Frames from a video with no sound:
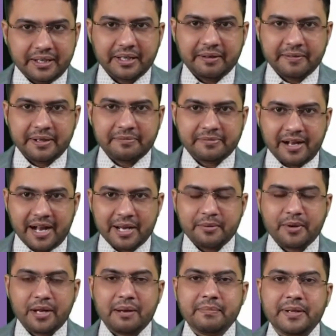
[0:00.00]
even if I
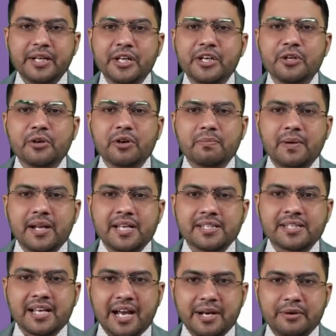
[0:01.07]
would have been in your
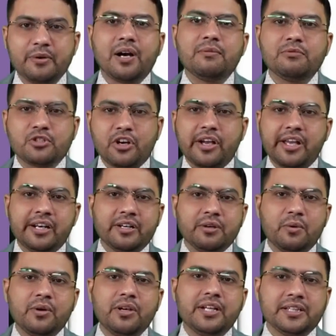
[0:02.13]
place, I would have joined
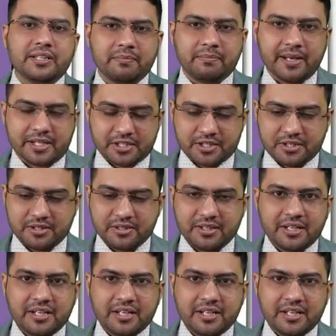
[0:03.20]
only the best.